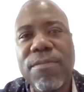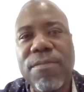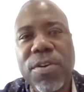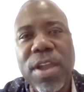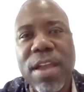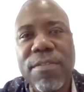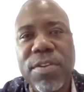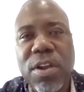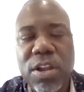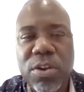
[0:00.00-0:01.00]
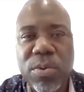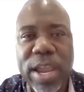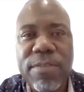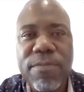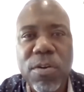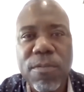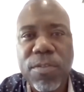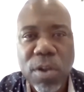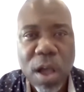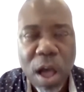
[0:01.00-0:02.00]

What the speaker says: forever grateful for